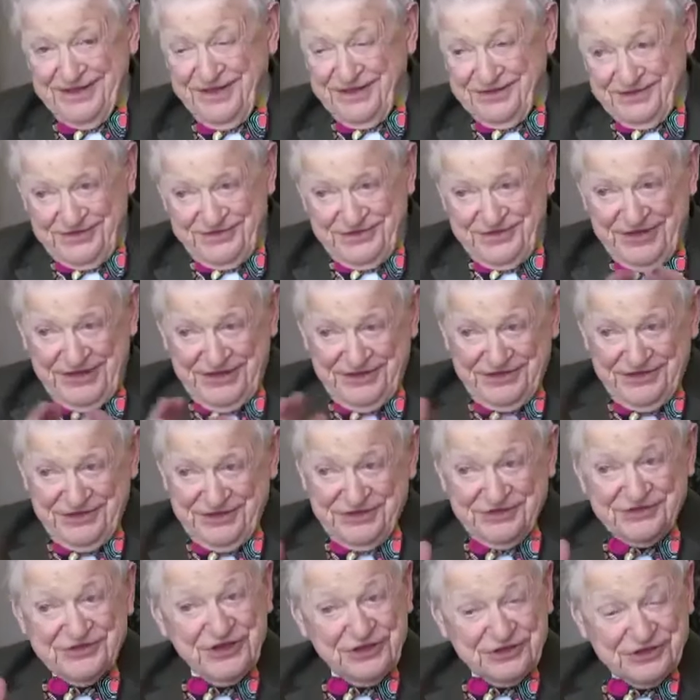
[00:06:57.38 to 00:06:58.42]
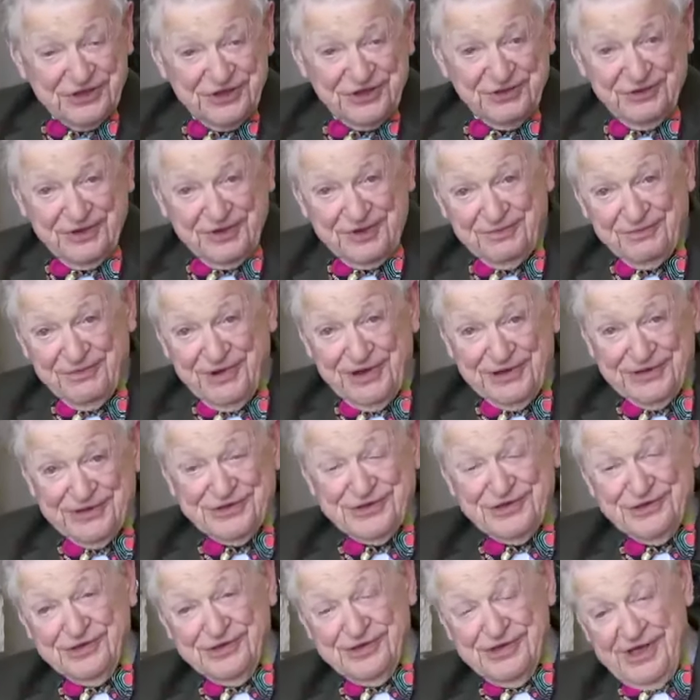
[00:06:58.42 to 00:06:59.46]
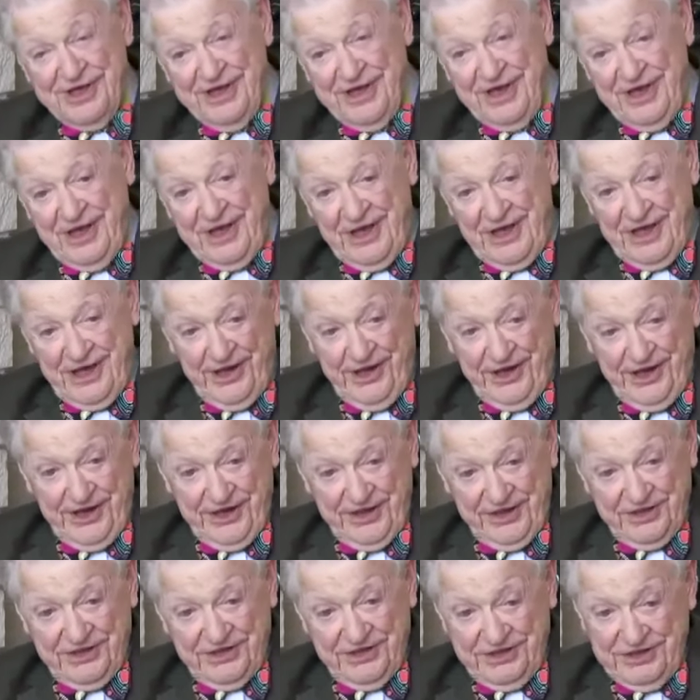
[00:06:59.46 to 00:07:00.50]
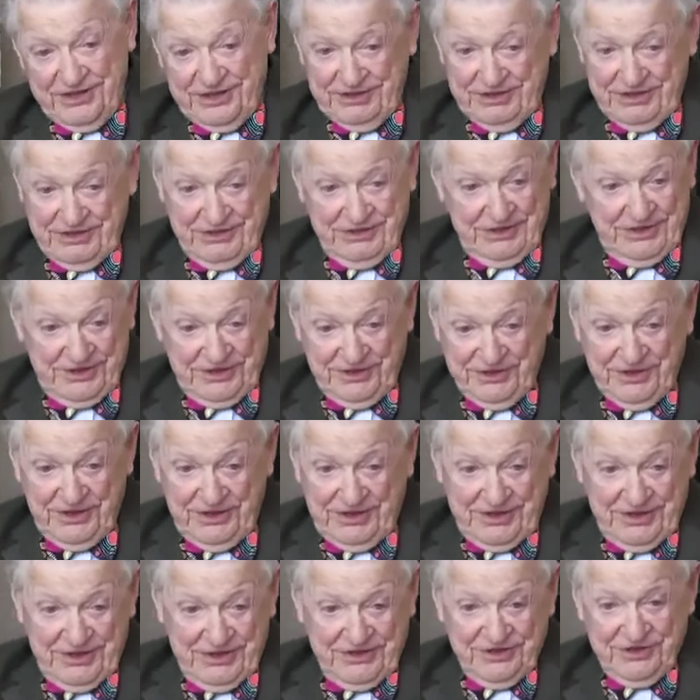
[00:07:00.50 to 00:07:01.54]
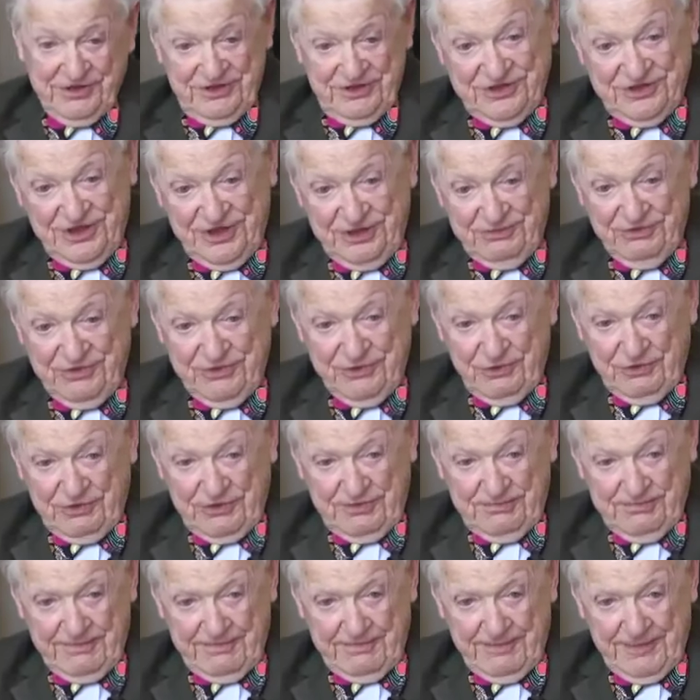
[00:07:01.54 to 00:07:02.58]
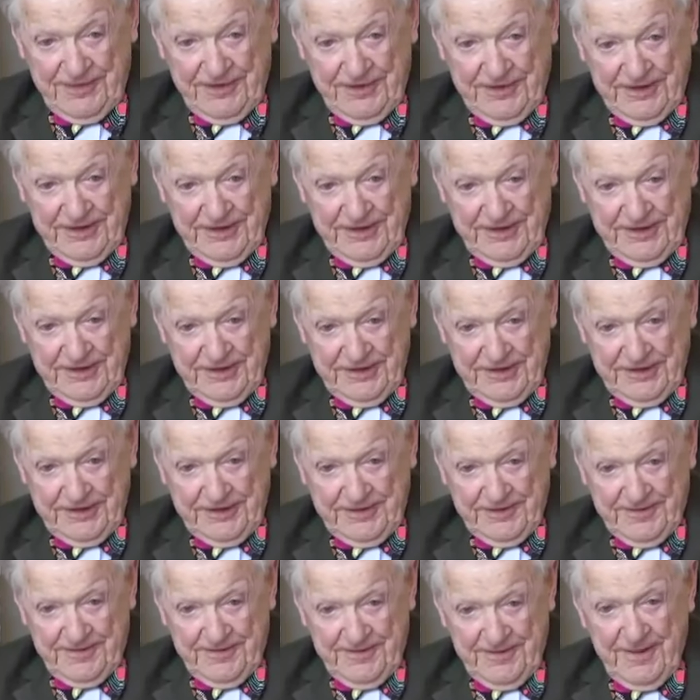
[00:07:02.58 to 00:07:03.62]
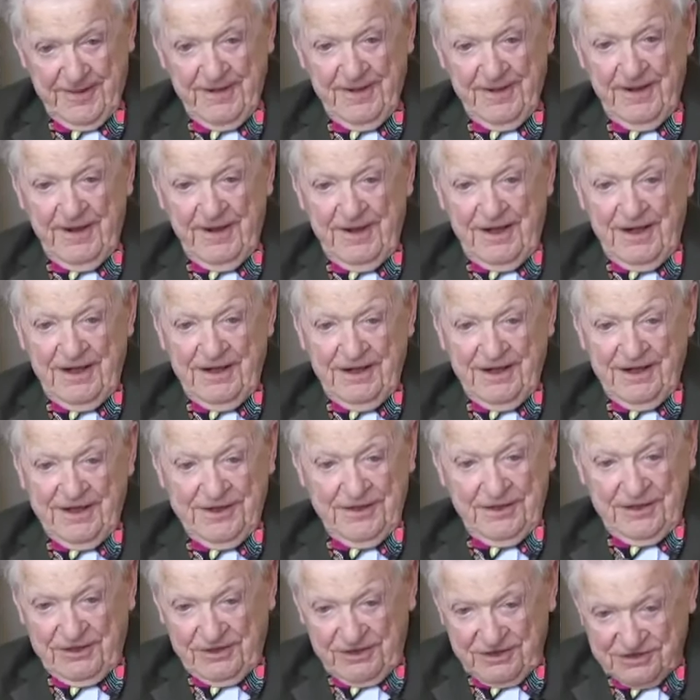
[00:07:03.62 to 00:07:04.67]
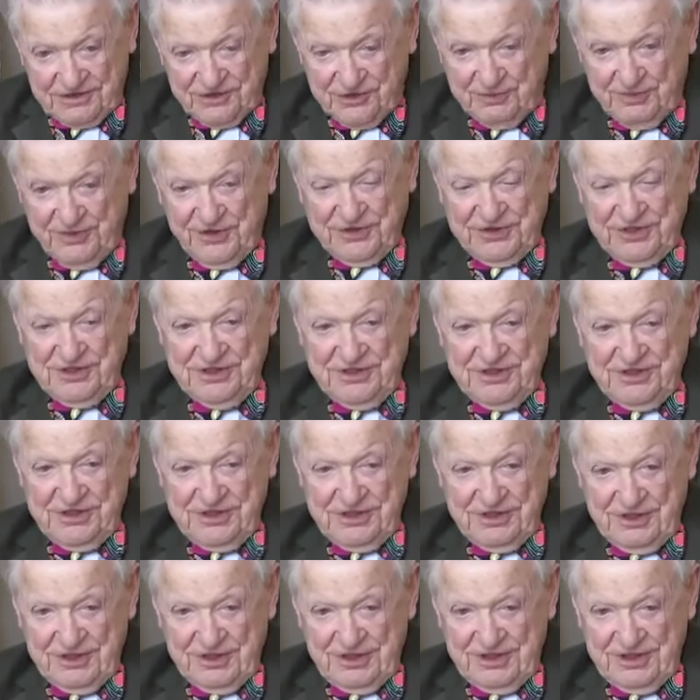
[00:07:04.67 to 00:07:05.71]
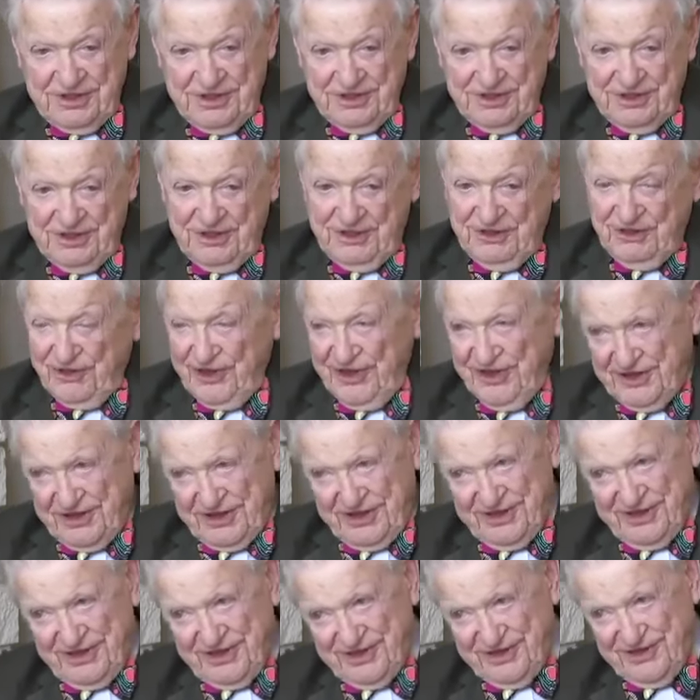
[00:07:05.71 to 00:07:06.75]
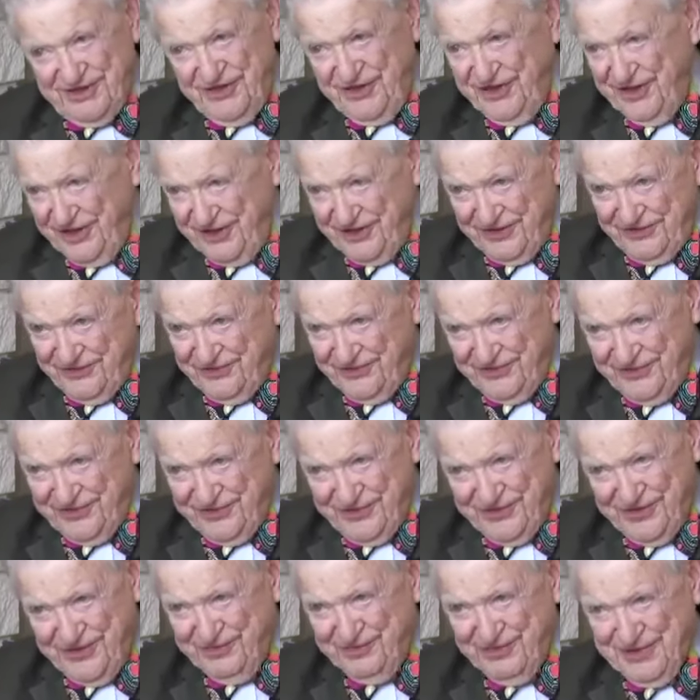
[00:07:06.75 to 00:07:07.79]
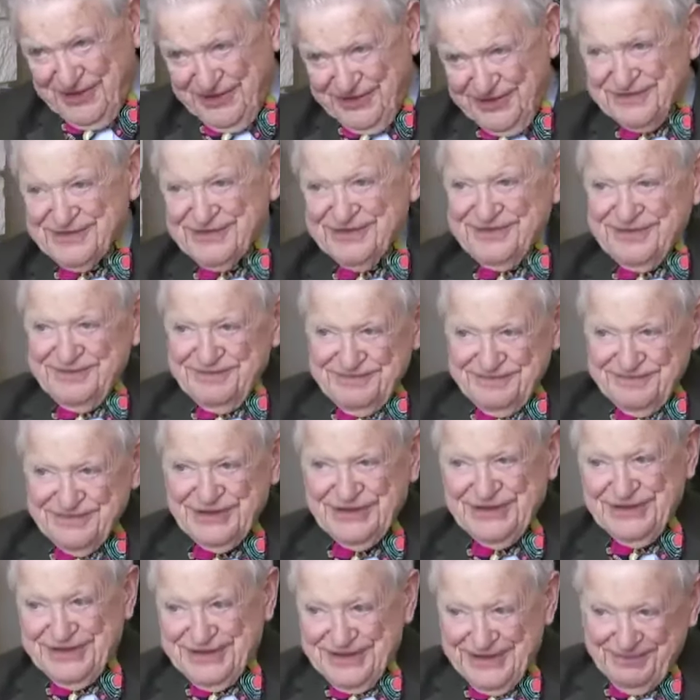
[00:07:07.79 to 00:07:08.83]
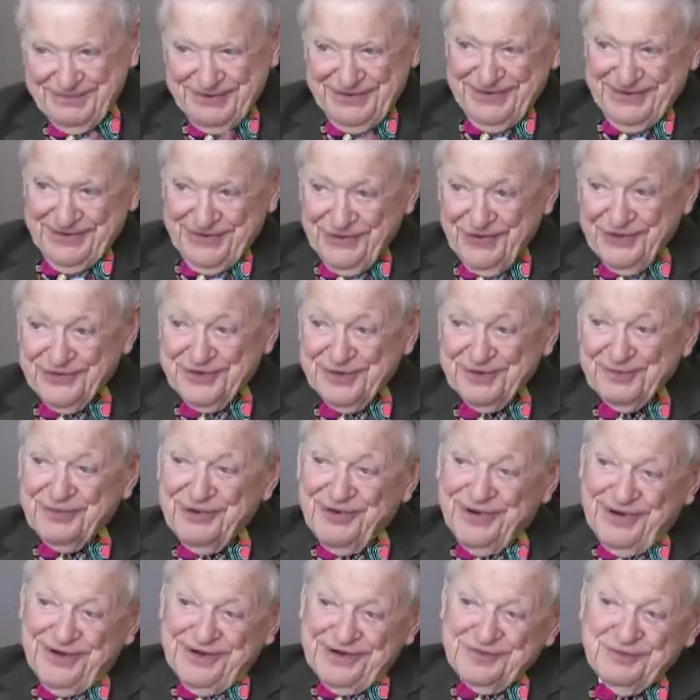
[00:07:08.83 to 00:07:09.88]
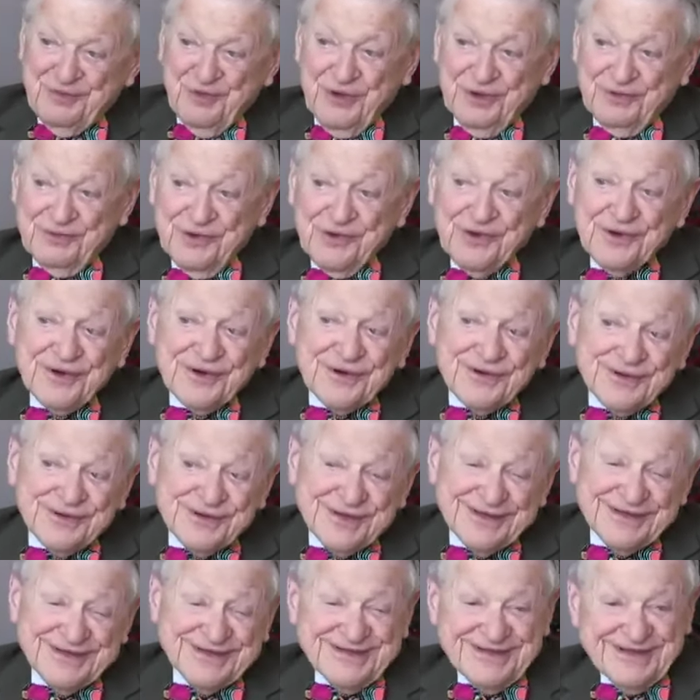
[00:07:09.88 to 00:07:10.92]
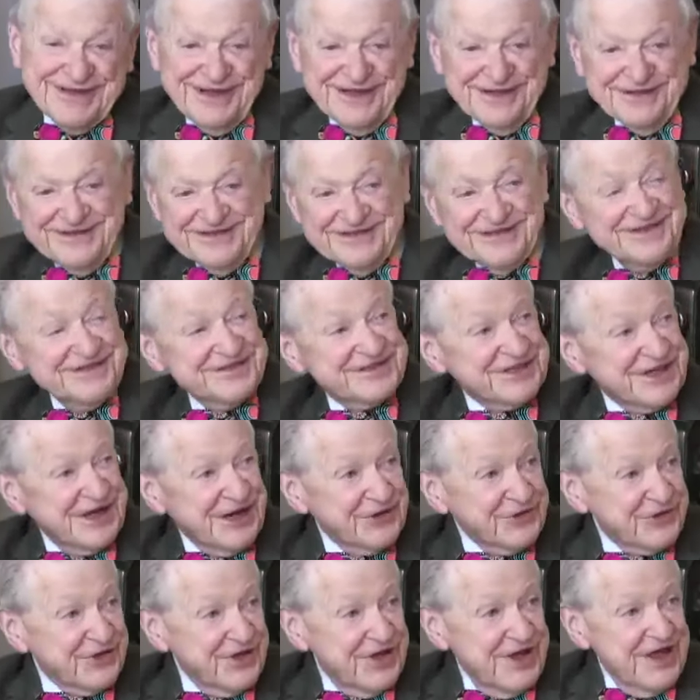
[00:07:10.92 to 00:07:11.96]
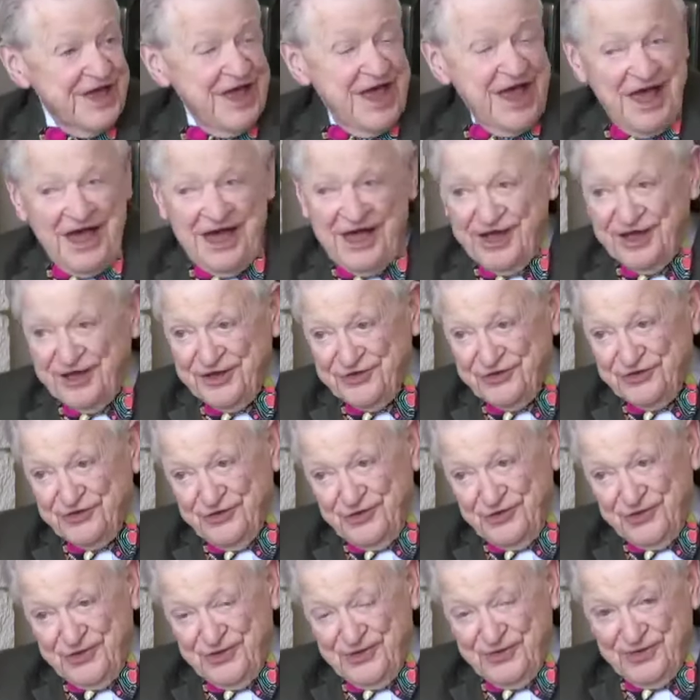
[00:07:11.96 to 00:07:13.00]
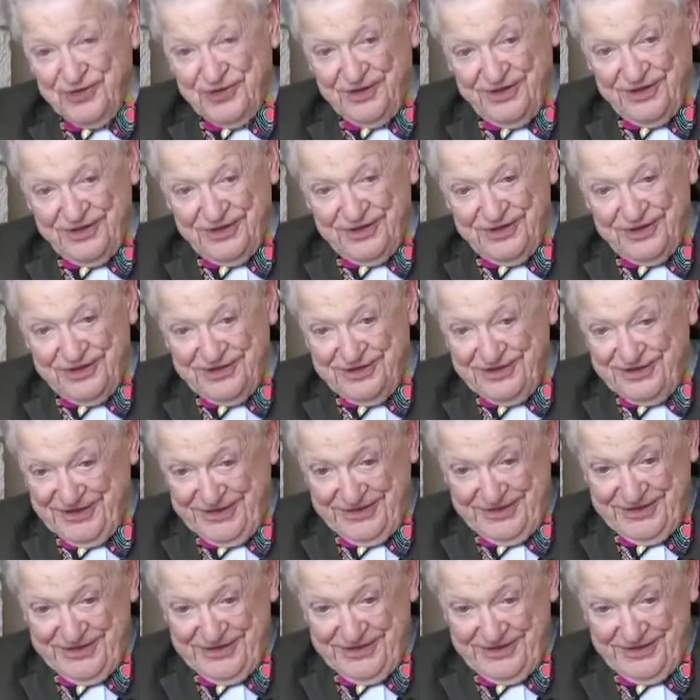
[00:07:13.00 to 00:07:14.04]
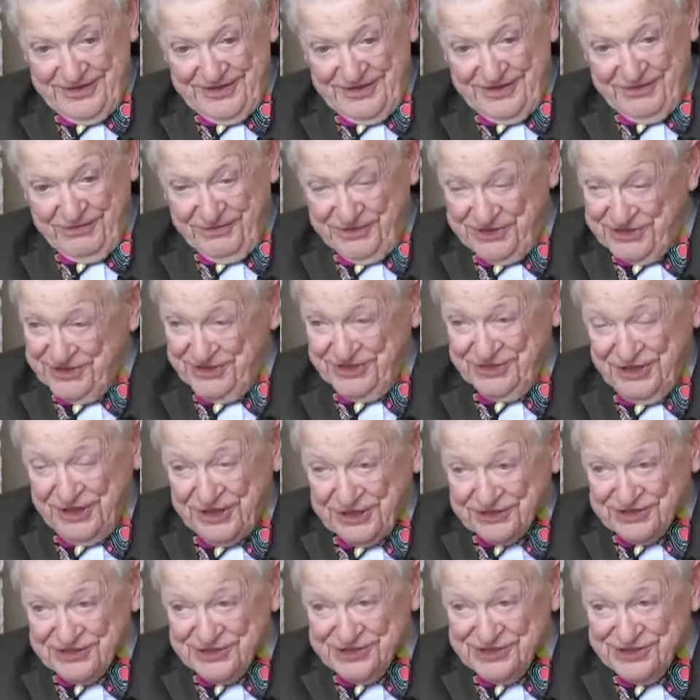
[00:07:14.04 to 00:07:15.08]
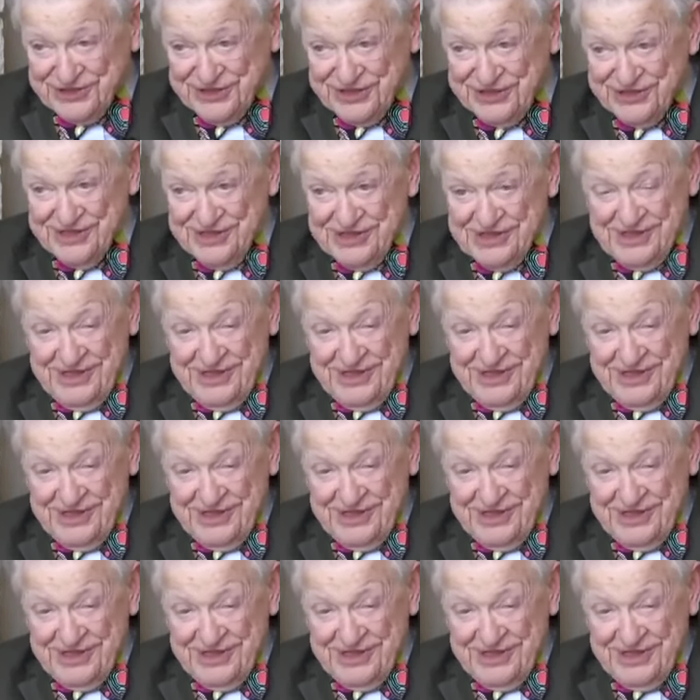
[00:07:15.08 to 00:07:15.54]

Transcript: That, that's essentially what it amounted to. And he said, yeah, check with Norm. And uh, I'd heard so much great things about being up in the northern parts, more rural and down in the south. And so uh, we said yes.